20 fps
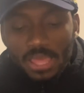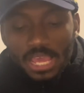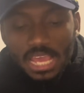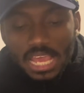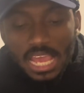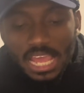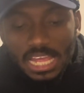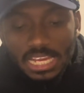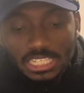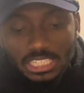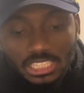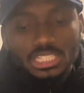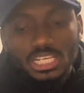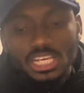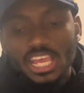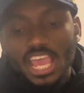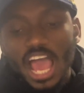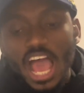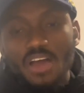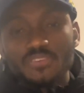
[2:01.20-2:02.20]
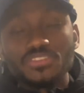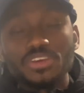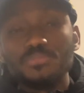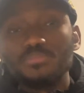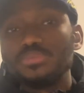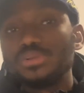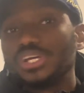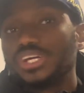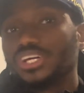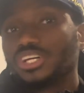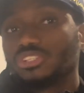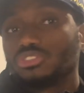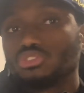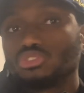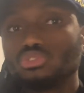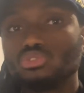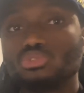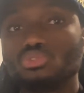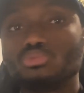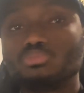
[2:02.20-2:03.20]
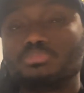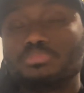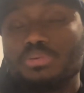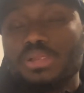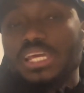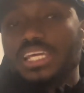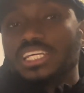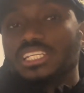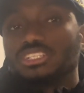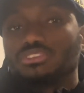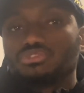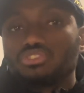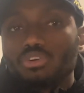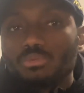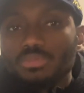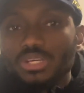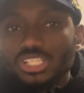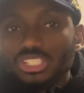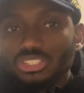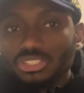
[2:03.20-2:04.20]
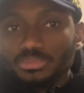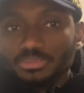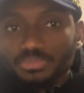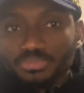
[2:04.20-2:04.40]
and he have the player to play his formation.